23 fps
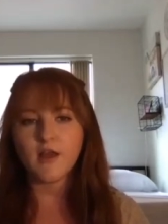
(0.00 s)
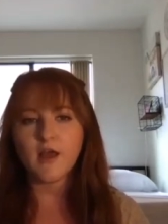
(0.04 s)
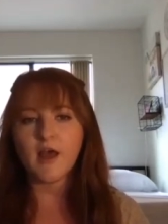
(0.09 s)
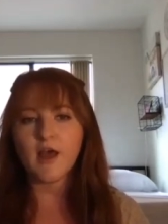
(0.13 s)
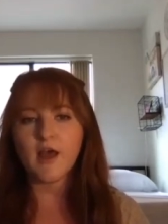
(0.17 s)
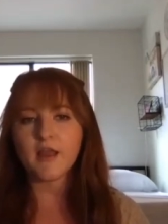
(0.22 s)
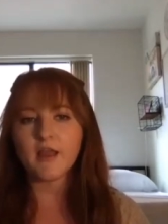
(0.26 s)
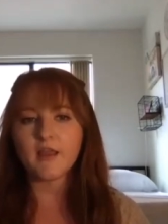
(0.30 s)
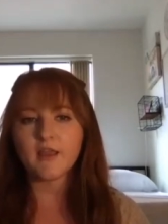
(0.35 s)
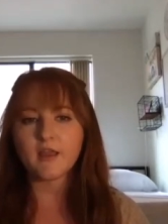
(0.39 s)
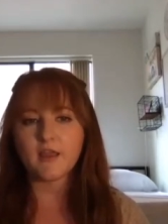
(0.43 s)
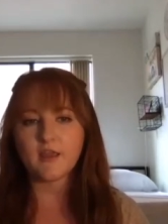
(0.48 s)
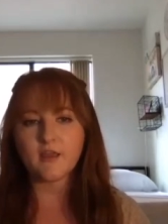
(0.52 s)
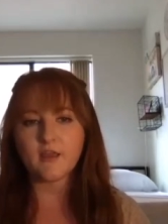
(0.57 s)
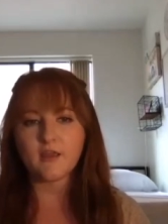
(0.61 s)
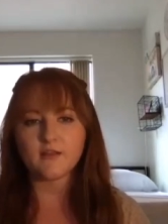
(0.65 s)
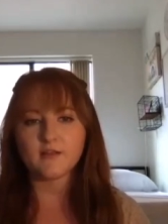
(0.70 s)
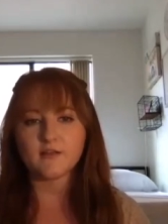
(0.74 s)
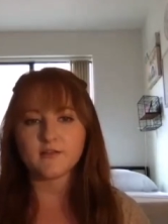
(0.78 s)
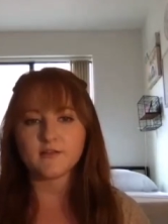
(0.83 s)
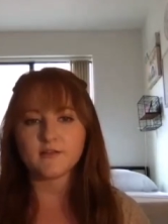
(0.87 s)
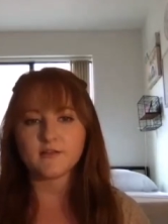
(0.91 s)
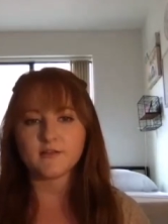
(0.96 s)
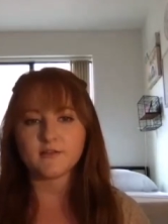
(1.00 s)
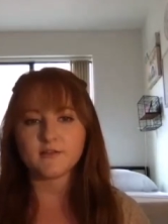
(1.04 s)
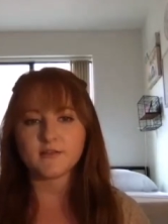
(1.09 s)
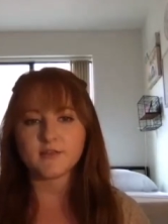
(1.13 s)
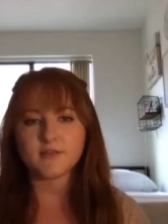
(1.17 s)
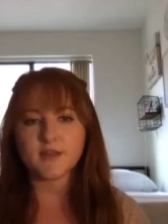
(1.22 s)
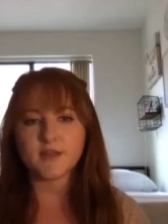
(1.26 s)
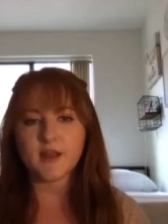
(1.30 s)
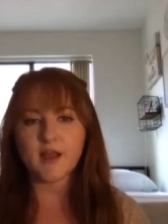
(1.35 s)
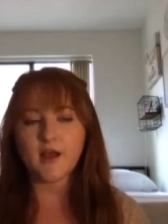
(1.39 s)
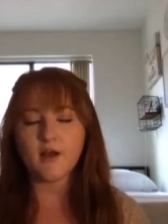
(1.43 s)
I can't
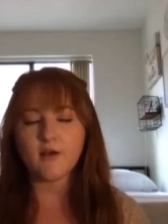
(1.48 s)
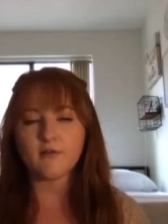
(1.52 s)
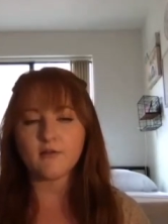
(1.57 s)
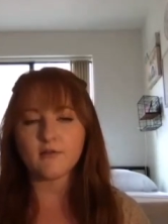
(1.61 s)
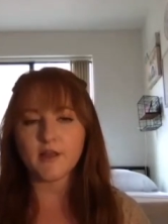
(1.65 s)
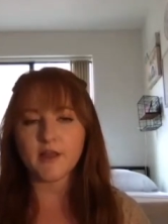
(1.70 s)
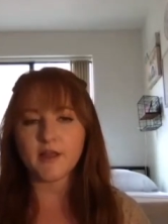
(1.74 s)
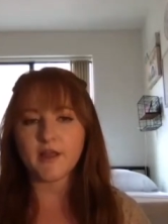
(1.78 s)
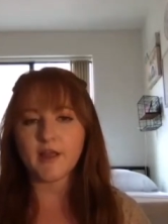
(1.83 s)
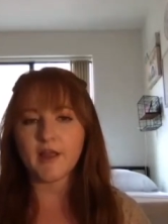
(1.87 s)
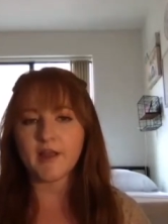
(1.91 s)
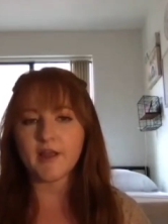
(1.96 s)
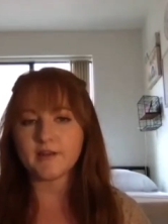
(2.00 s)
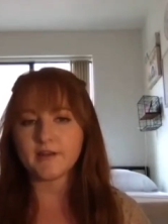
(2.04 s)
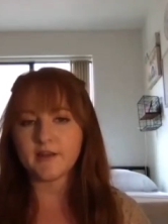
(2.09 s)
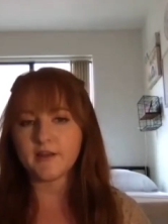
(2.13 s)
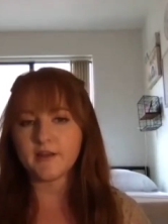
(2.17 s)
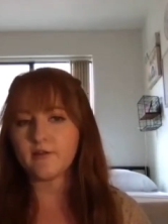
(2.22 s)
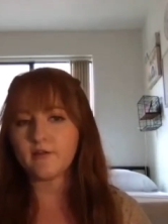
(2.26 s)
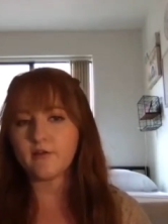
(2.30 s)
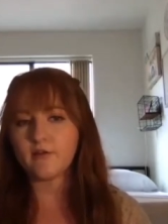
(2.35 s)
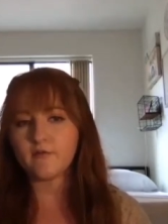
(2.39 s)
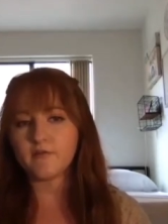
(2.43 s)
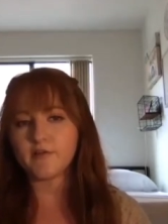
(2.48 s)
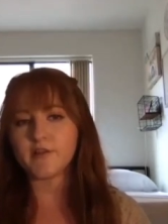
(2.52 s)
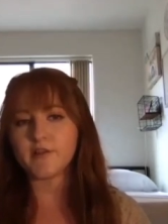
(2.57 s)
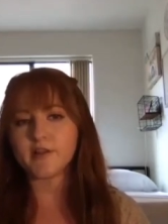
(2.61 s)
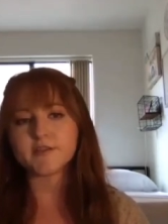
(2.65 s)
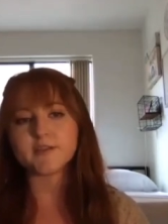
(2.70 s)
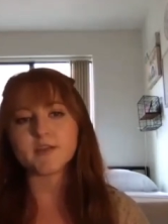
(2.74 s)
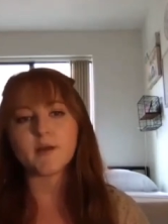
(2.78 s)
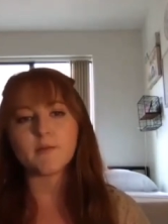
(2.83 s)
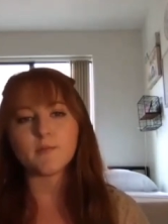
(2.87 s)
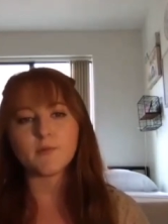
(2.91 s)
sit out like I did over the
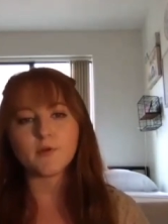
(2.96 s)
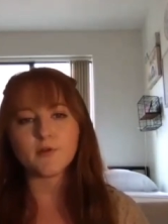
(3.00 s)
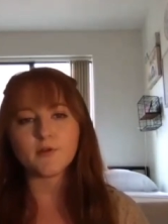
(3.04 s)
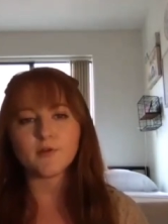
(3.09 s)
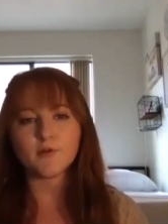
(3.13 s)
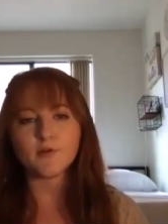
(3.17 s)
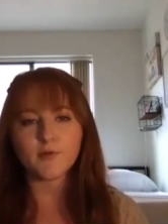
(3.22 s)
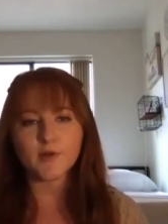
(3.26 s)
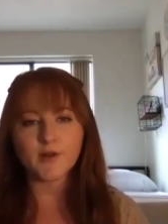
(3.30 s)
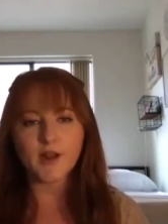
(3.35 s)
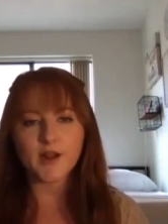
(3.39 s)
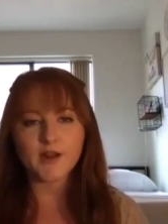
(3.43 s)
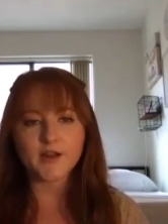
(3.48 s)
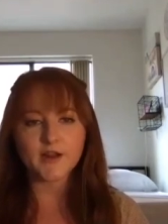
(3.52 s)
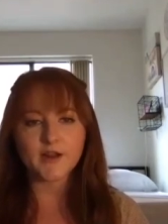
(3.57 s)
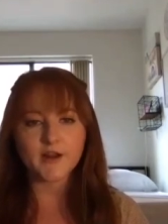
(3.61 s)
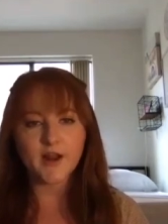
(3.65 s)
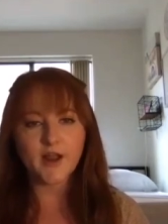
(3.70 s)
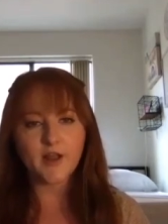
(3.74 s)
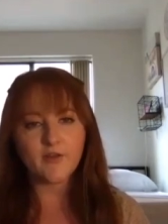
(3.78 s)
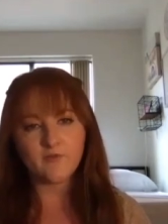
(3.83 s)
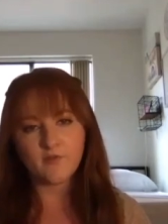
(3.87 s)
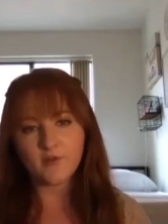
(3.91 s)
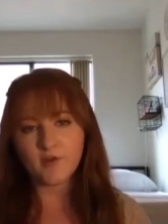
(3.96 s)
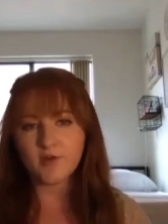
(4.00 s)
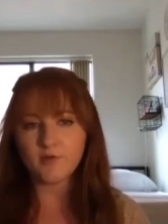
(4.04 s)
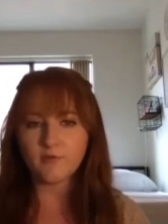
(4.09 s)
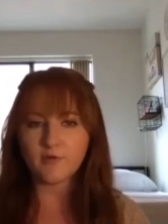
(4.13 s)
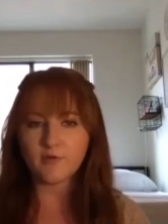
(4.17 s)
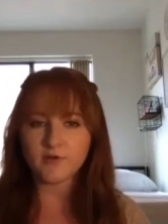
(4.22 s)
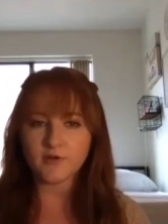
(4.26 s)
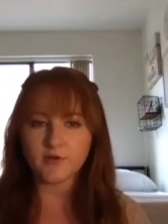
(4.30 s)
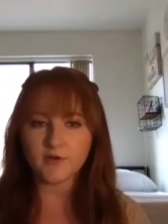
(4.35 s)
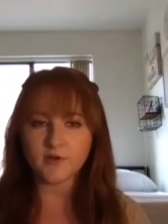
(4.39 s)
summer when I didn't have
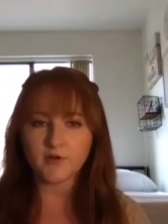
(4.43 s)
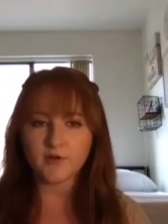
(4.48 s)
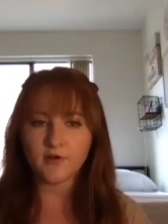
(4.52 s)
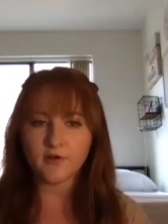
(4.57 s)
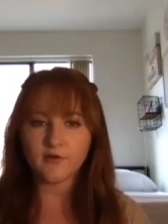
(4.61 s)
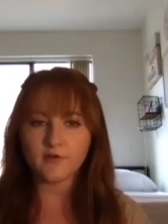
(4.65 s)
anywhere to go.